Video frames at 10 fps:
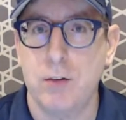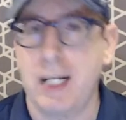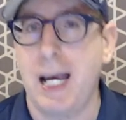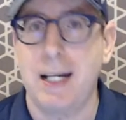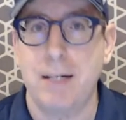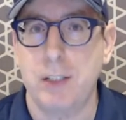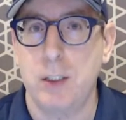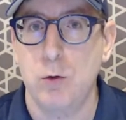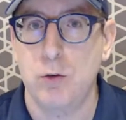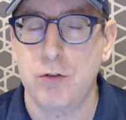You can't have a
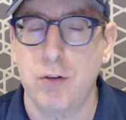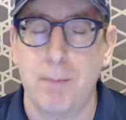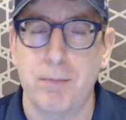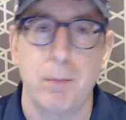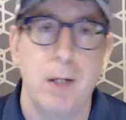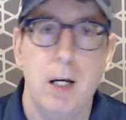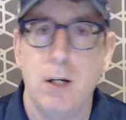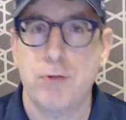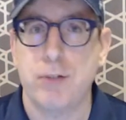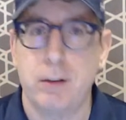huge drop from
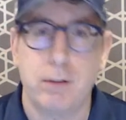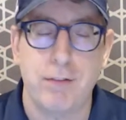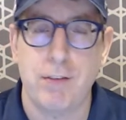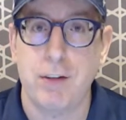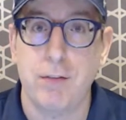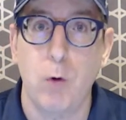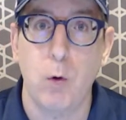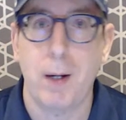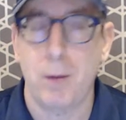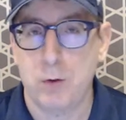354
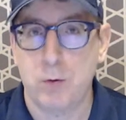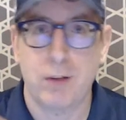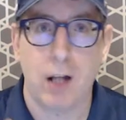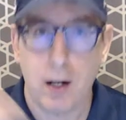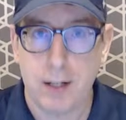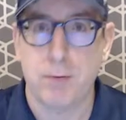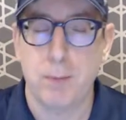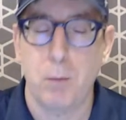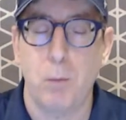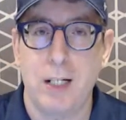baht, which was the highest
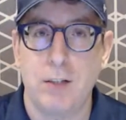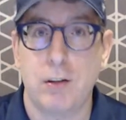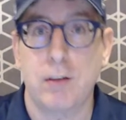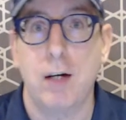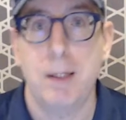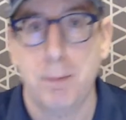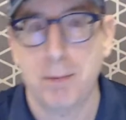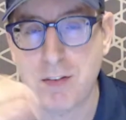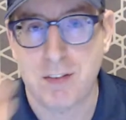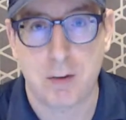minimum wage at the time, up to
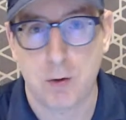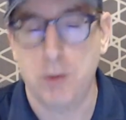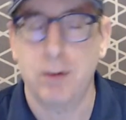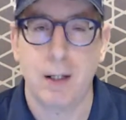600.